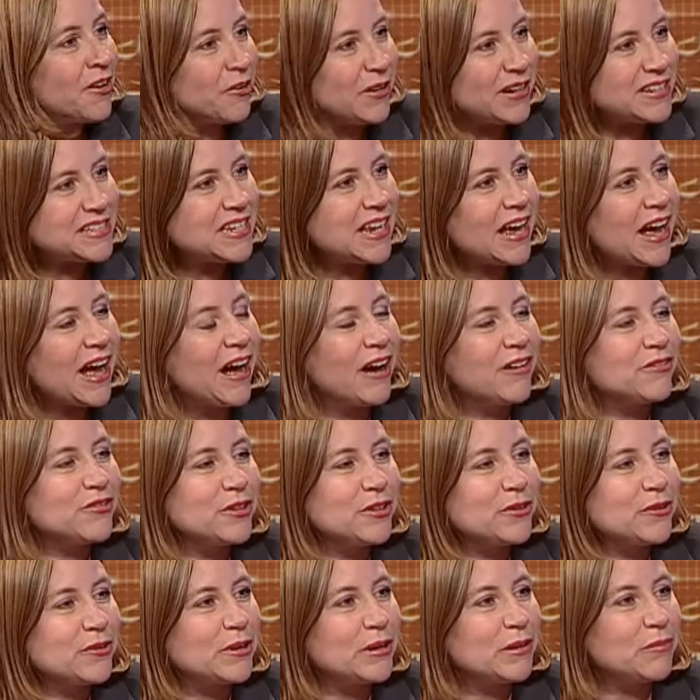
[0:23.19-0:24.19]
Great to have
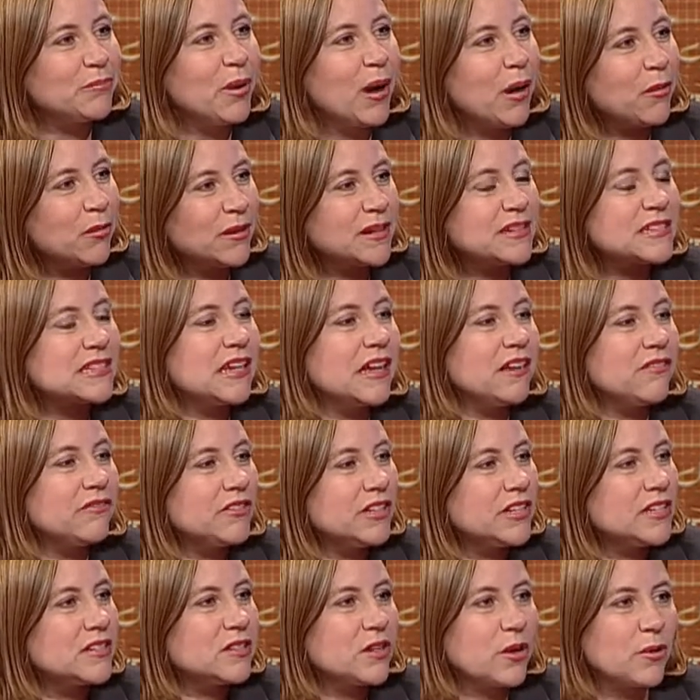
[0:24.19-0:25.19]
you, and public
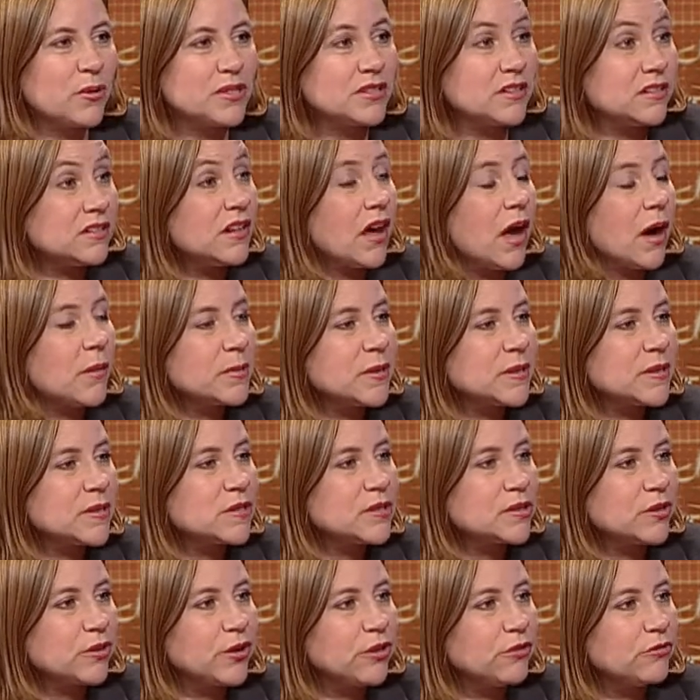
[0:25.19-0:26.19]
safety is always a top
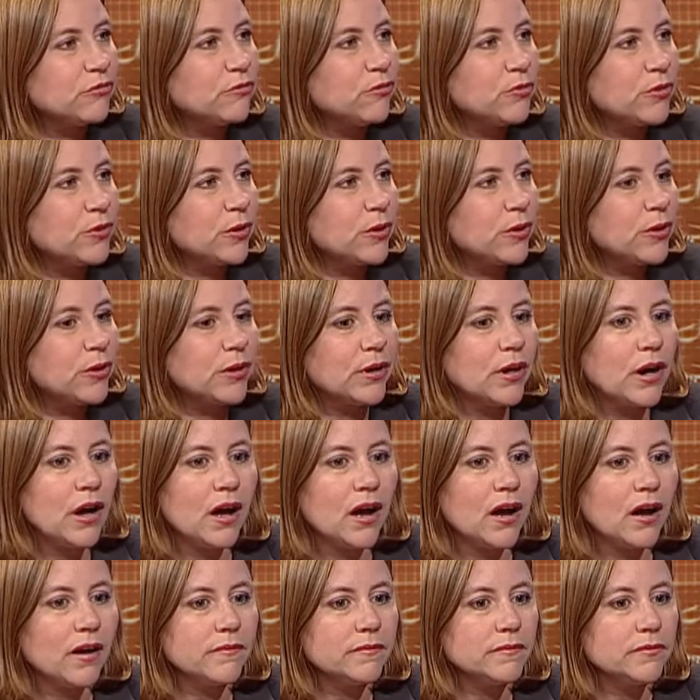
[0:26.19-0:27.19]
concern
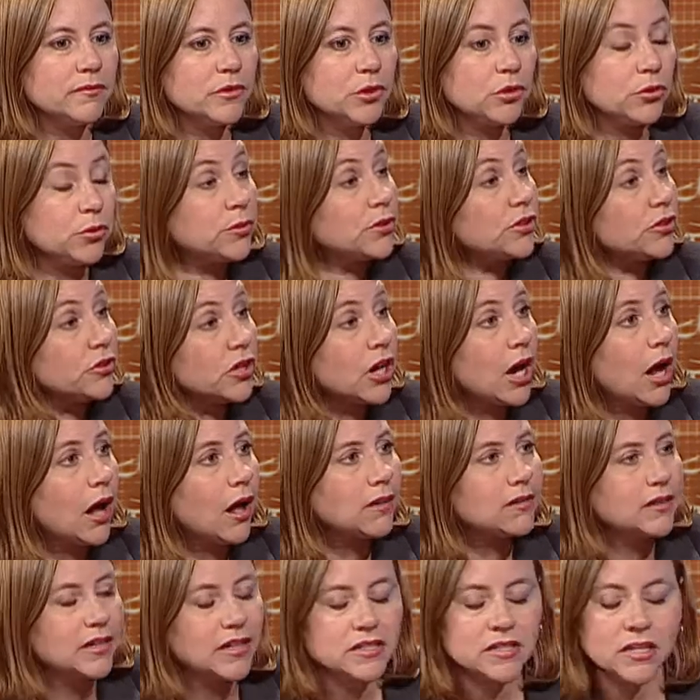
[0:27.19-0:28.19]
for you and your
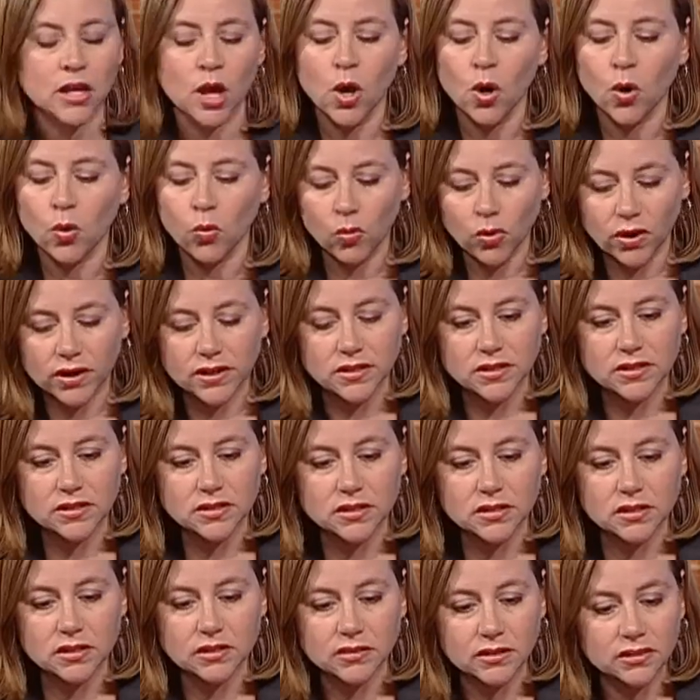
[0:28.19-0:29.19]
colleagues. What
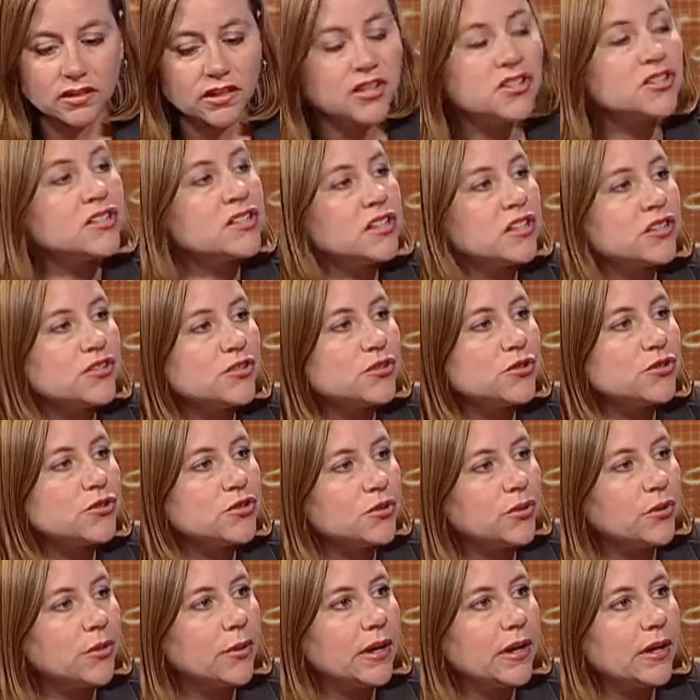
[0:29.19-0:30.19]
is the legislature
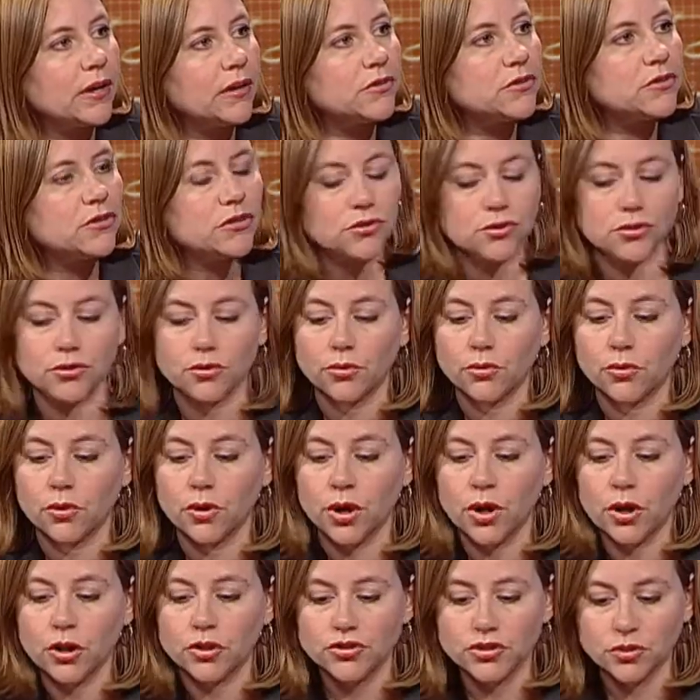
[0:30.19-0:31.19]
doing to
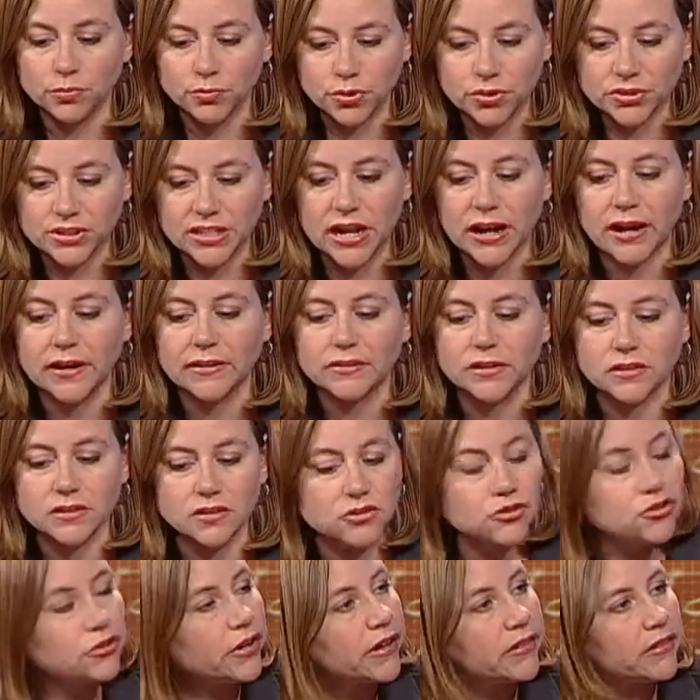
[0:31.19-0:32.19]
protect and
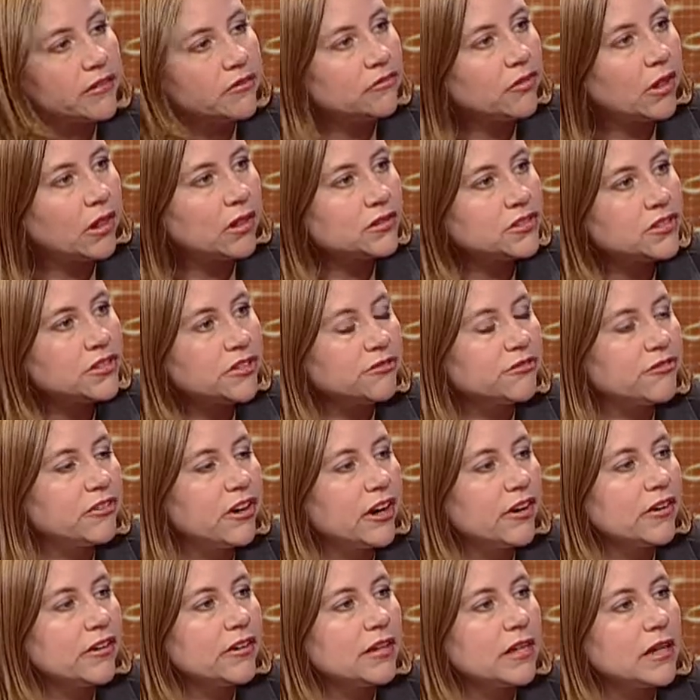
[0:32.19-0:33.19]
strengthen volunteer
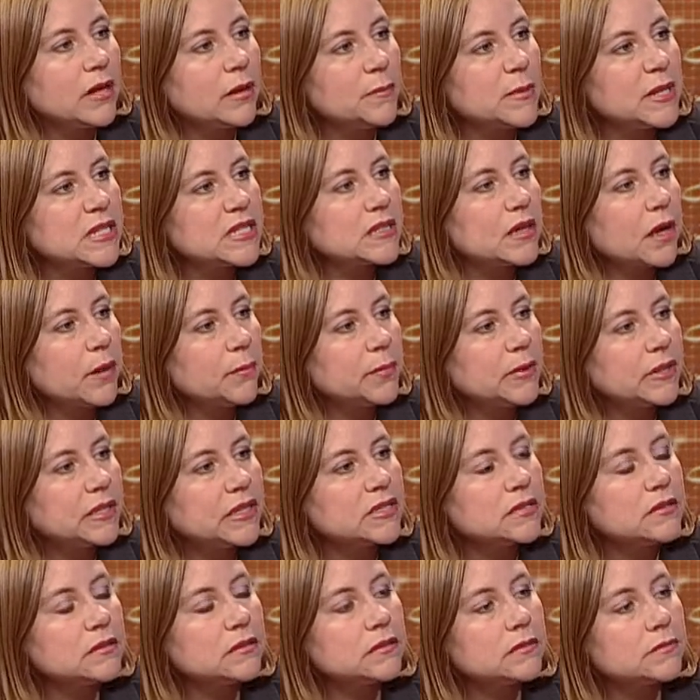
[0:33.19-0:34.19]
fire and EMS
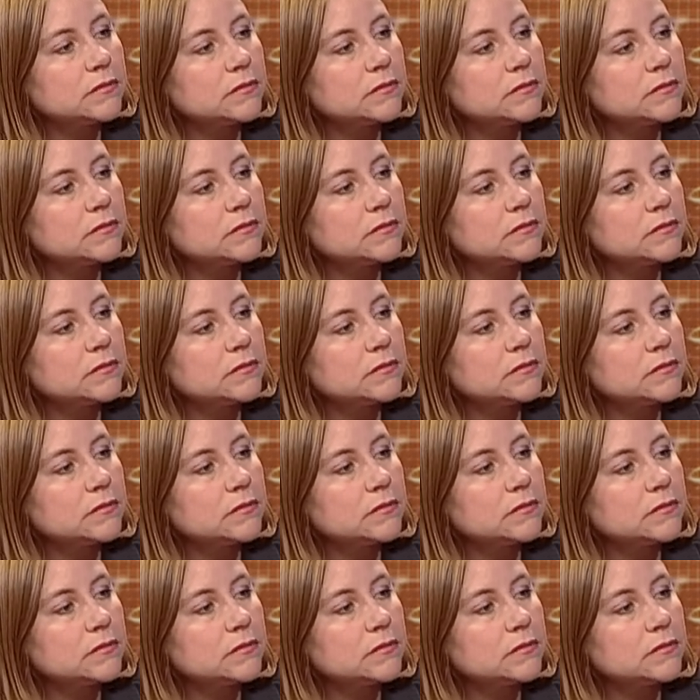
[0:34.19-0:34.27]
companies?